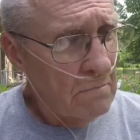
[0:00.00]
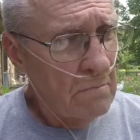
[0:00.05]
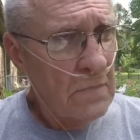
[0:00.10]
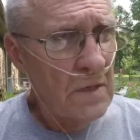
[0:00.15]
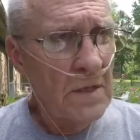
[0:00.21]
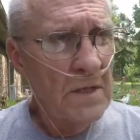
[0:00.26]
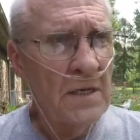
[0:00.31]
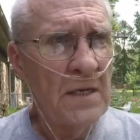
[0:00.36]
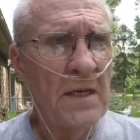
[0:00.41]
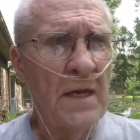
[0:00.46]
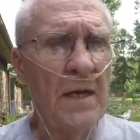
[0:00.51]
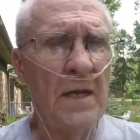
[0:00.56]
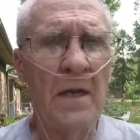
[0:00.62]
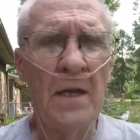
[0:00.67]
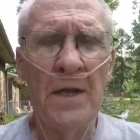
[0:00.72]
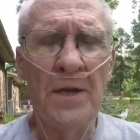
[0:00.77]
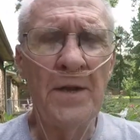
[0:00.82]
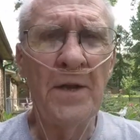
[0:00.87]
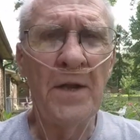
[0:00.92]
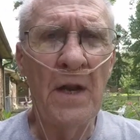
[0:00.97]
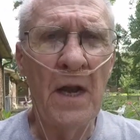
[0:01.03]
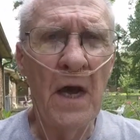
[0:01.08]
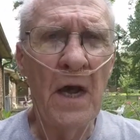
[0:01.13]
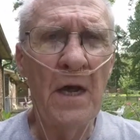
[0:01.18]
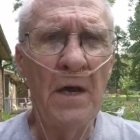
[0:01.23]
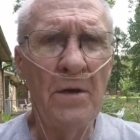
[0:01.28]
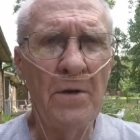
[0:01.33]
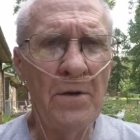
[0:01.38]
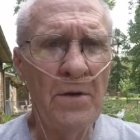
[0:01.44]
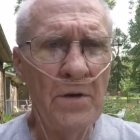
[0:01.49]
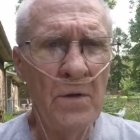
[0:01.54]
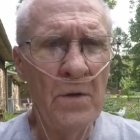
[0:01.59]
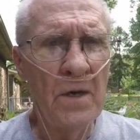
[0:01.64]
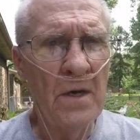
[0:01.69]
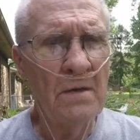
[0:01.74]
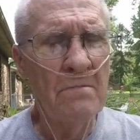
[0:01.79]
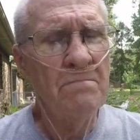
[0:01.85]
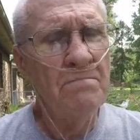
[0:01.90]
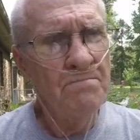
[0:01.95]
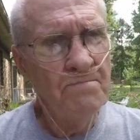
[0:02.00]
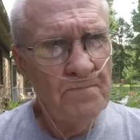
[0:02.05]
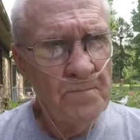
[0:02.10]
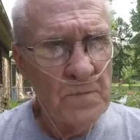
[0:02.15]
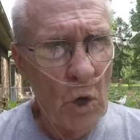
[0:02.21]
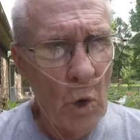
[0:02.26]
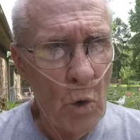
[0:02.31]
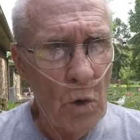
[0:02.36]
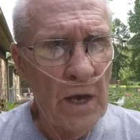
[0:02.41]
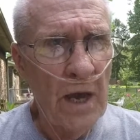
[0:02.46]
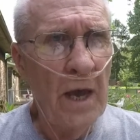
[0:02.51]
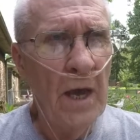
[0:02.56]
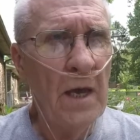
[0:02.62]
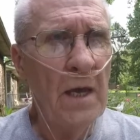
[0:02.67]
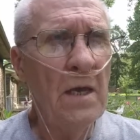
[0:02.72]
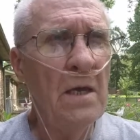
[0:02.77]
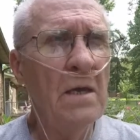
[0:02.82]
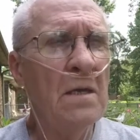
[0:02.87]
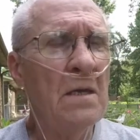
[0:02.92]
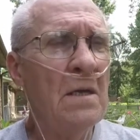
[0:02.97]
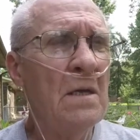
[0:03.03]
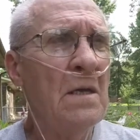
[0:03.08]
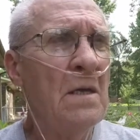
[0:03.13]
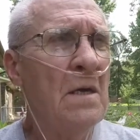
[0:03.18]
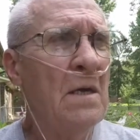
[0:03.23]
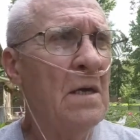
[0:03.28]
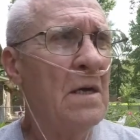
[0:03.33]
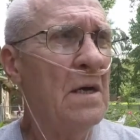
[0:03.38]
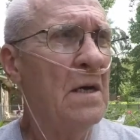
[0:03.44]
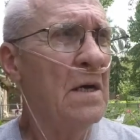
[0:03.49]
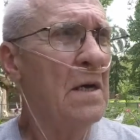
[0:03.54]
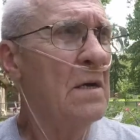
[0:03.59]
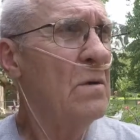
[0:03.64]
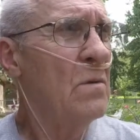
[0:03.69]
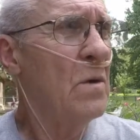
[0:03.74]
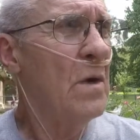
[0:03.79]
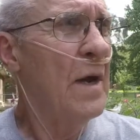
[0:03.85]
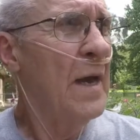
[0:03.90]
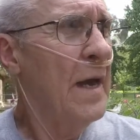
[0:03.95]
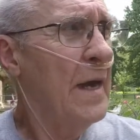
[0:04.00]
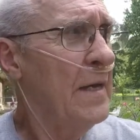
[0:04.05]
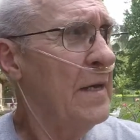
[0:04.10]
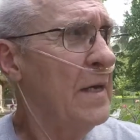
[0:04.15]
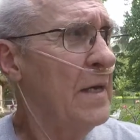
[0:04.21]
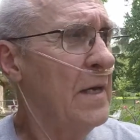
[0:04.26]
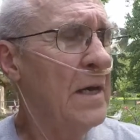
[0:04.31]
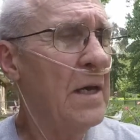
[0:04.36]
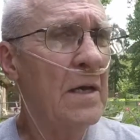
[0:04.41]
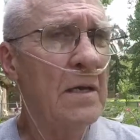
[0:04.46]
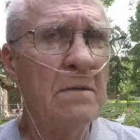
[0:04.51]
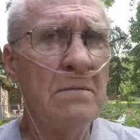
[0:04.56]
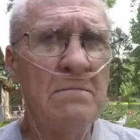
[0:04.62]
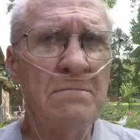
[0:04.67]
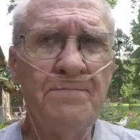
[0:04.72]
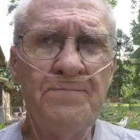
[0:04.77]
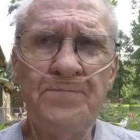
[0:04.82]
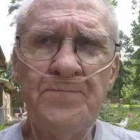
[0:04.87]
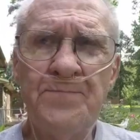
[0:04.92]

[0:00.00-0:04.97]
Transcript: going to say Linda and I are doing okay. We're hanging in.